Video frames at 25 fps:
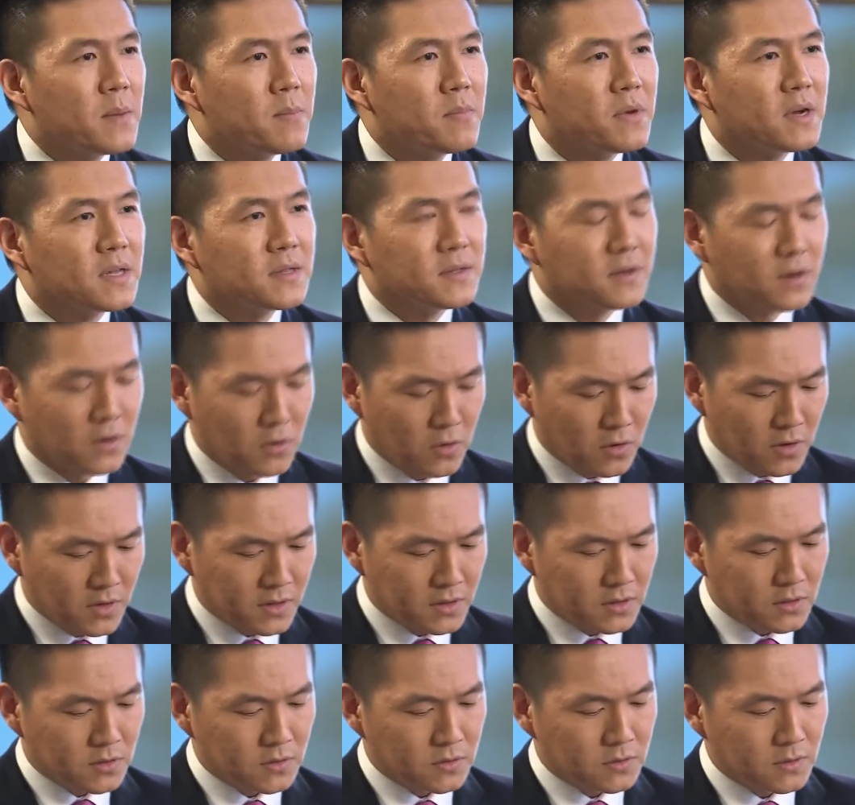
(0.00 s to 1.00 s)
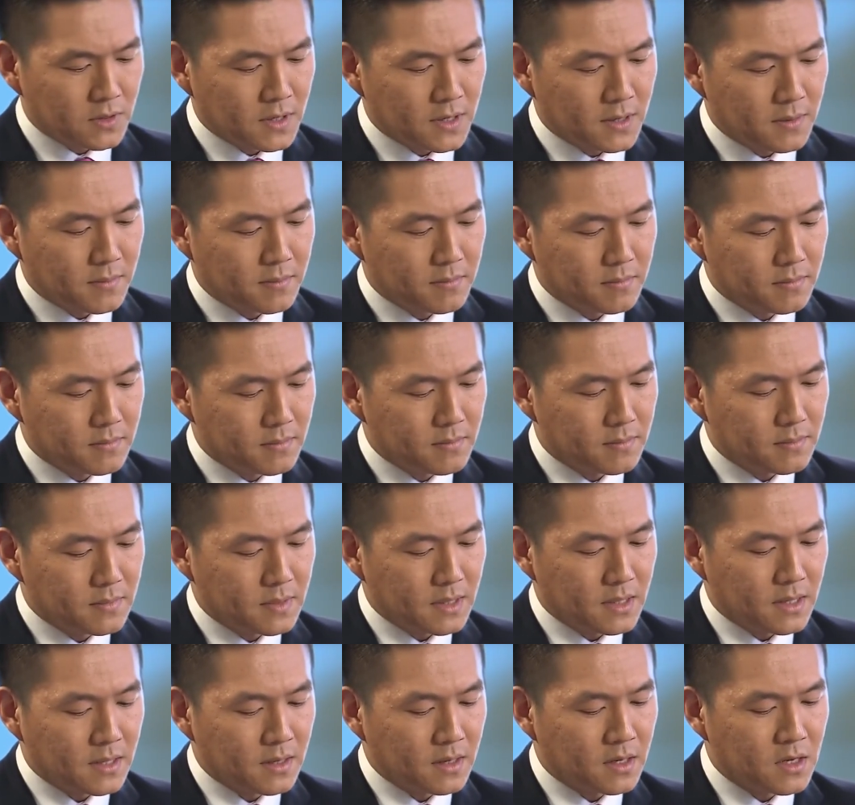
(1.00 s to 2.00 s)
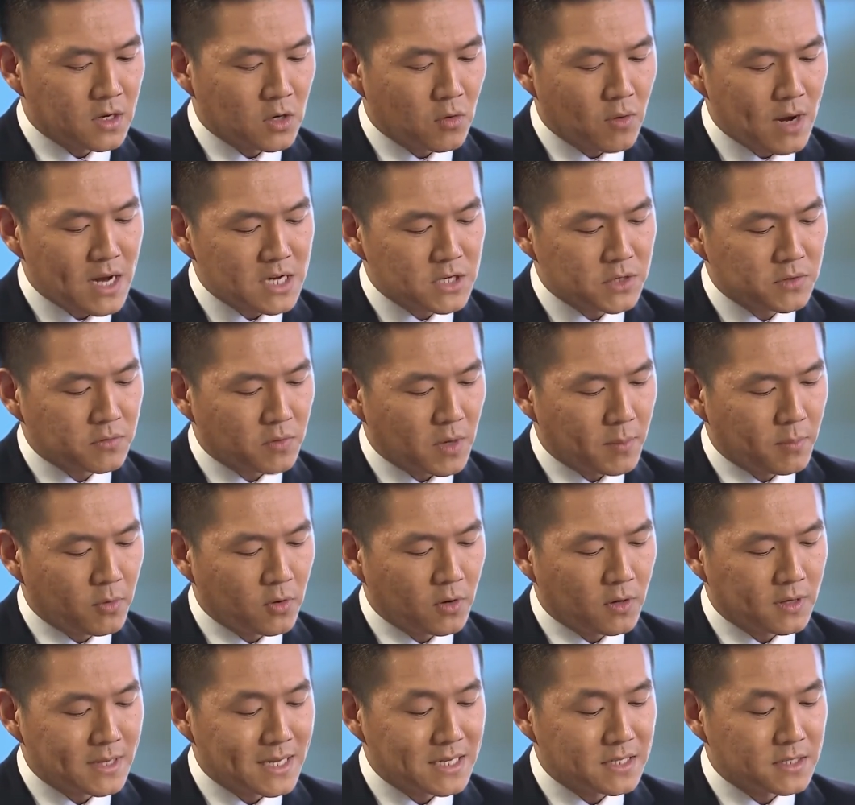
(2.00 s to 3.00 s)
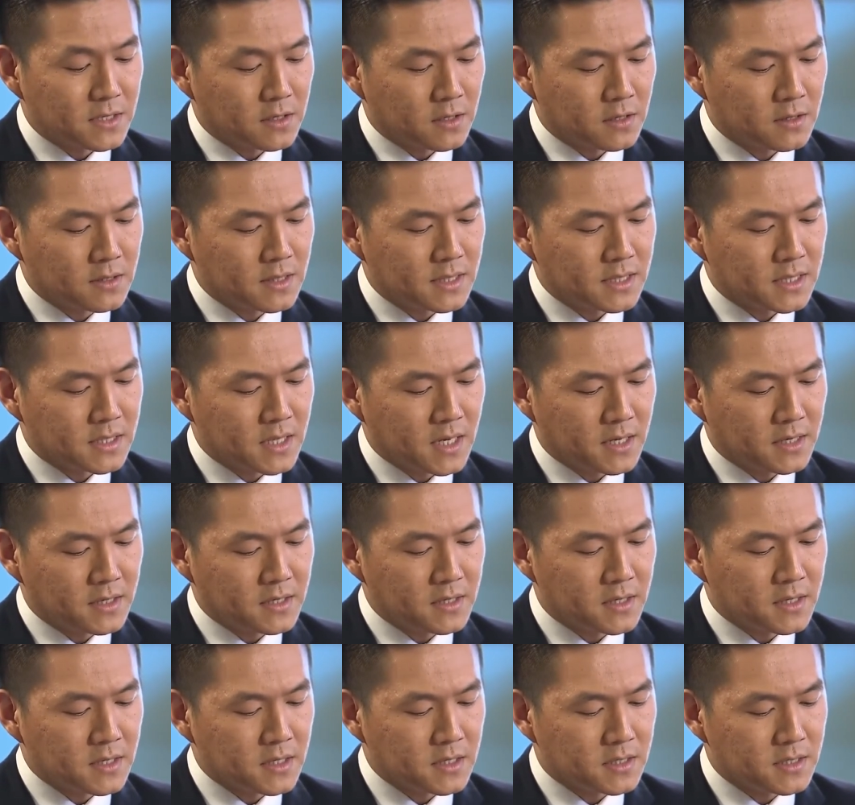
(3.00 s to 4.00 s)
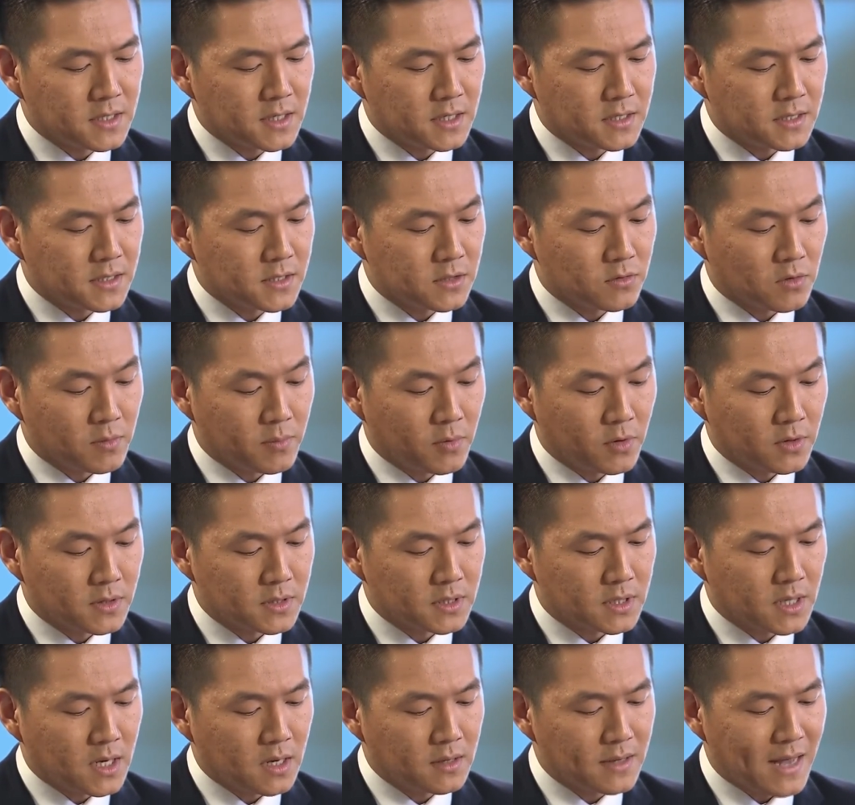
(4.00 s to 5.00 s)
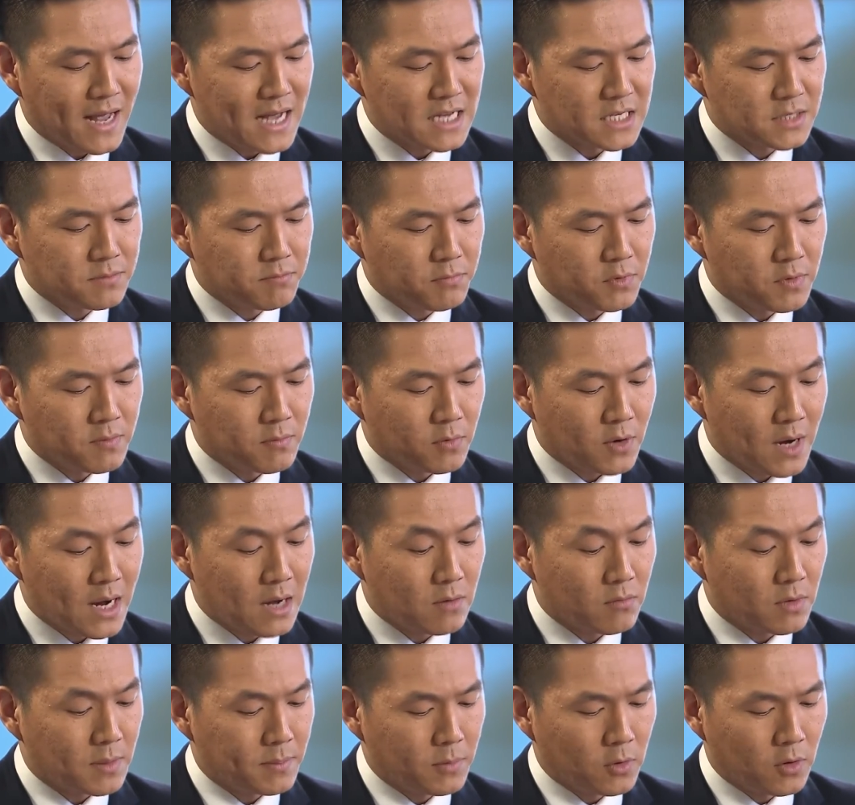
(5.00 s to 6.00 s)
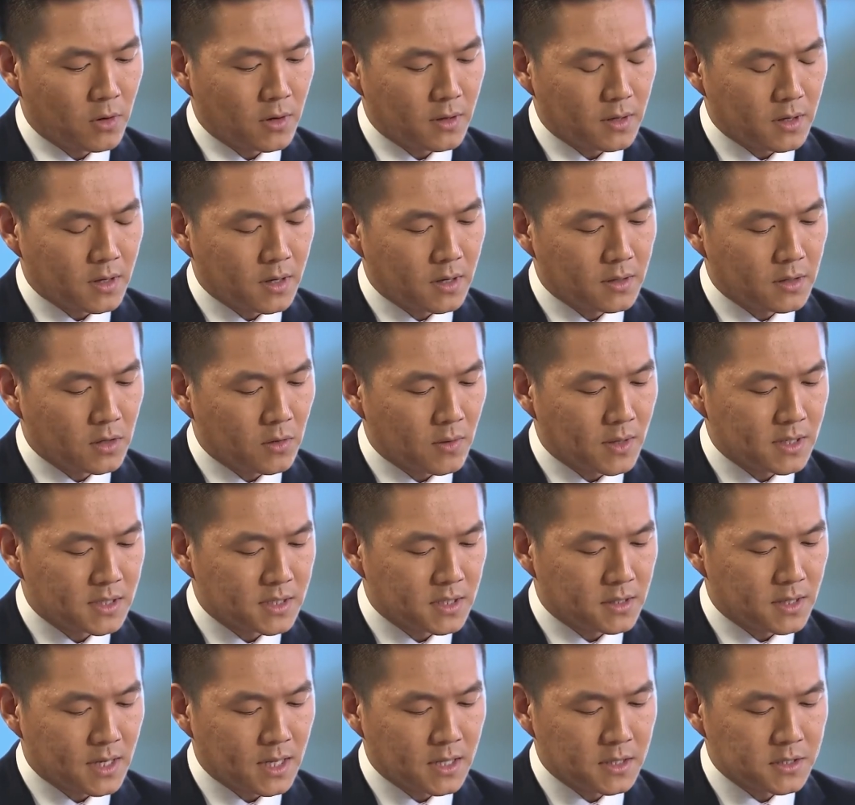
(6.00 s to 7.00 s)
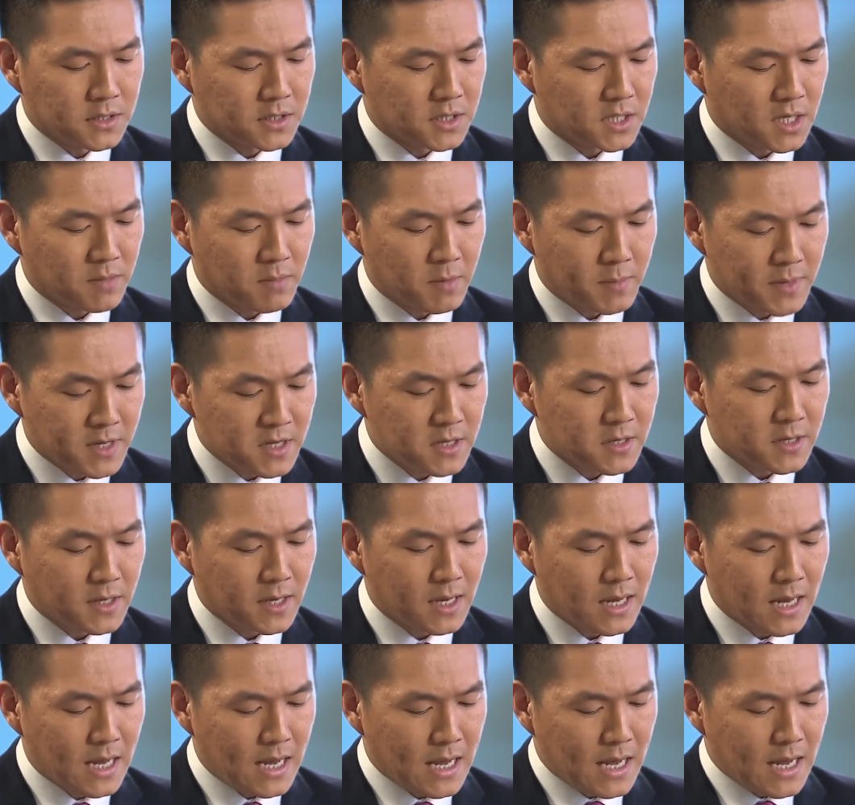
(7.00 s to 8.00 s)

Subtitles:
But according to a congressional report as early as 1996, this report is called Aspen-Brown Report on U.S. intelligence capability.